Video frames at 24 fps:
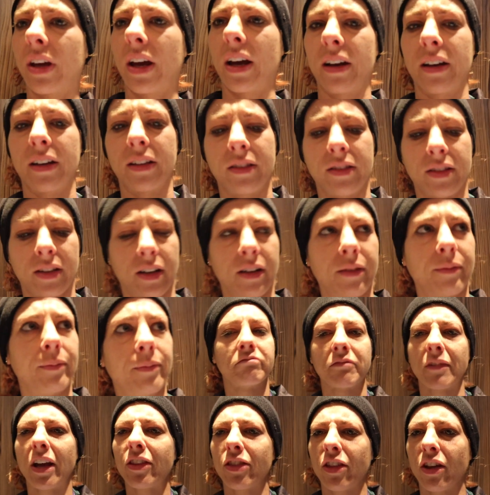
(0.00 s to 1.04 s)
yeah it's um,
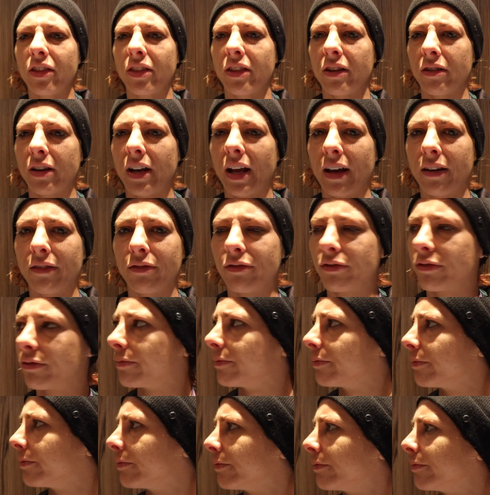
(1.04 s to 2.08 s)
I thought they'd have
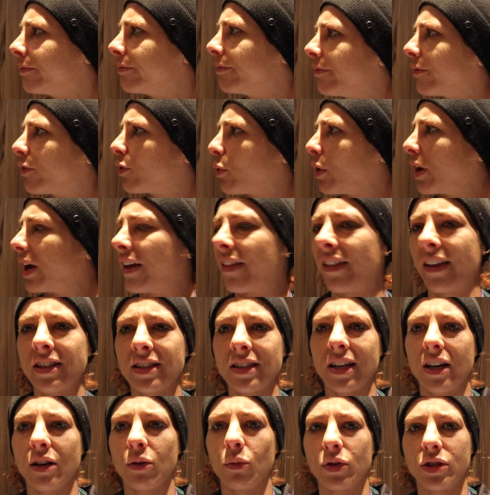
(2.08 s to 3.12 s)
three and that's
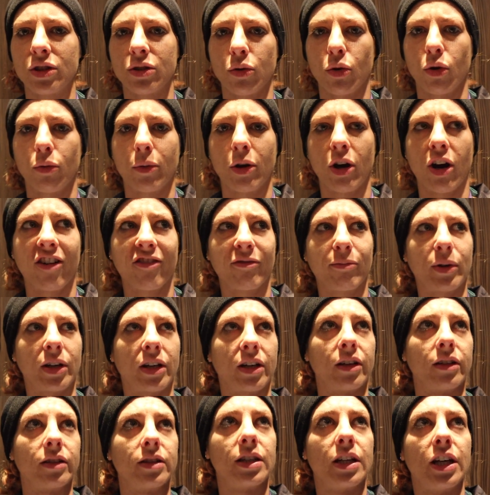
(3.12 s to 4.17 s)
kind of what's throwing me off
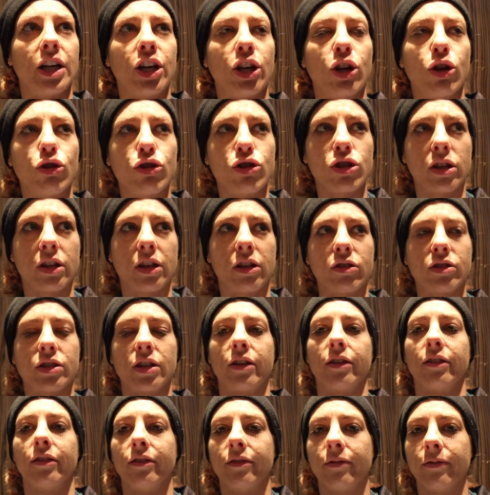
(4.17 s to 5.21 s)
because usually there's
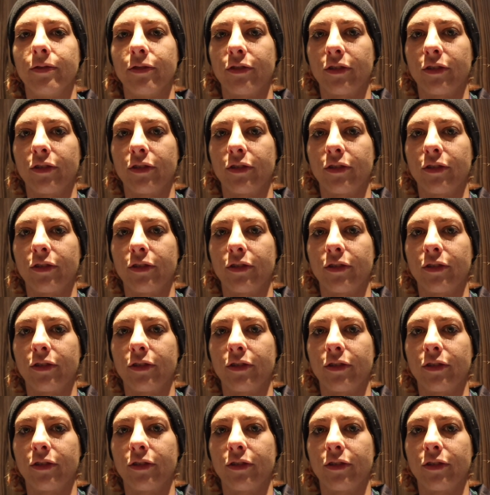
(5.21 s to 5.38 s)
a